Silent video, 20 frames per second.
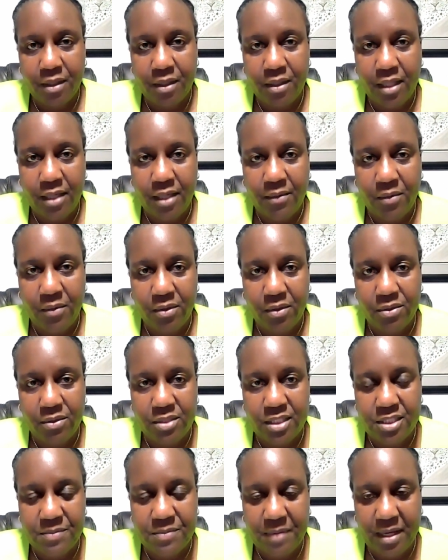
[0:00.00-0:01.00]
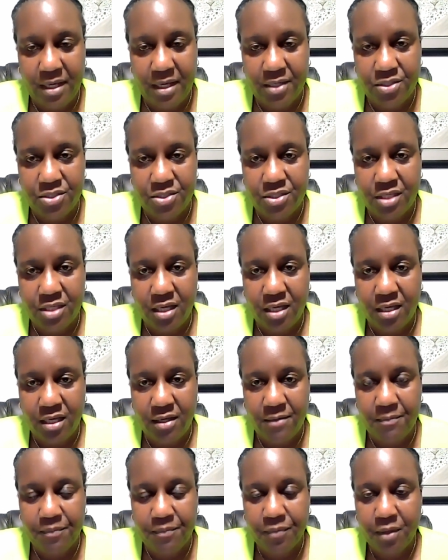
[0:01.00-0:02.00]
will dispatch
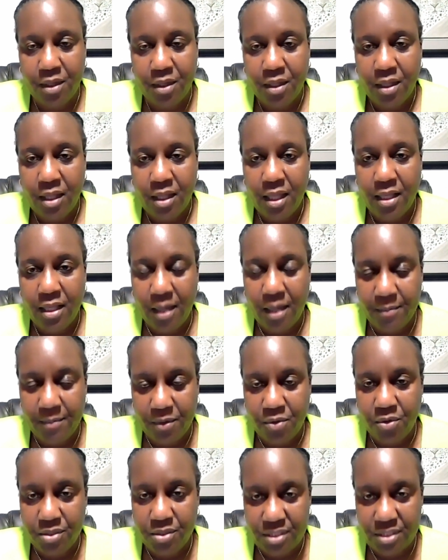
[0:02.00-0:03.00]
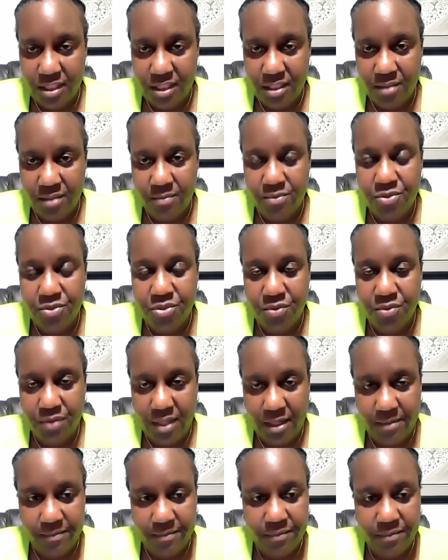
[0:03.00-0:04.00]
an MCORT team to
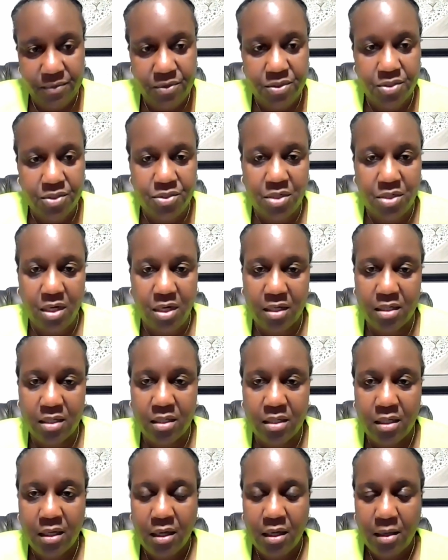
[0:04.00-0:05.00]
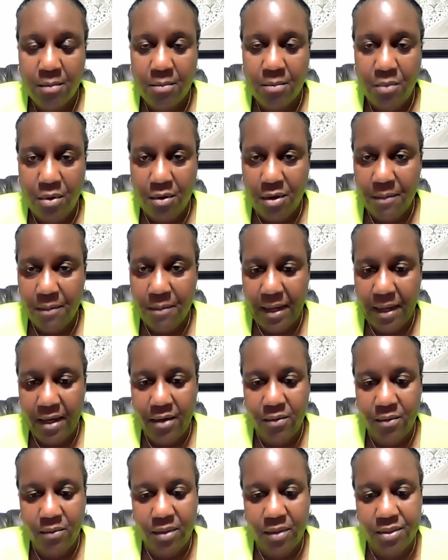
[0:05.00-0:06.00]
them to talk more about
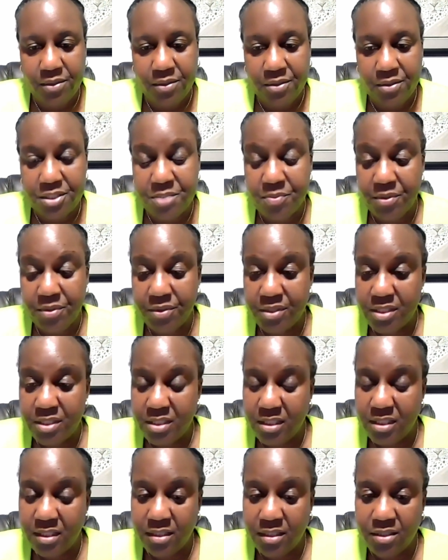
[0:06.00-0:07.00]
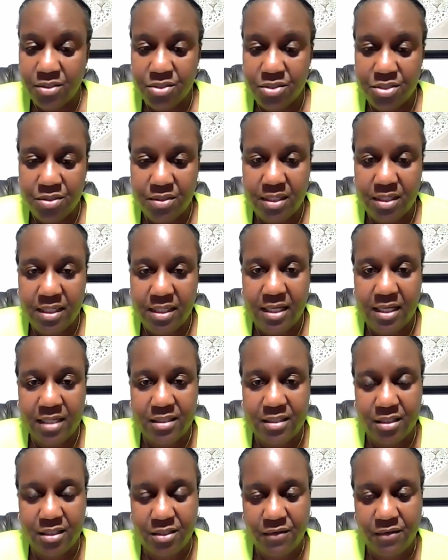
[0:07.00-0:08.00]
what they're experiencing, to connect
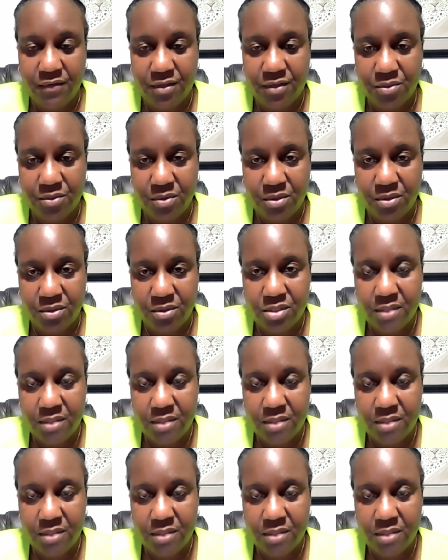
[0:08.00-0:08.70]
individuals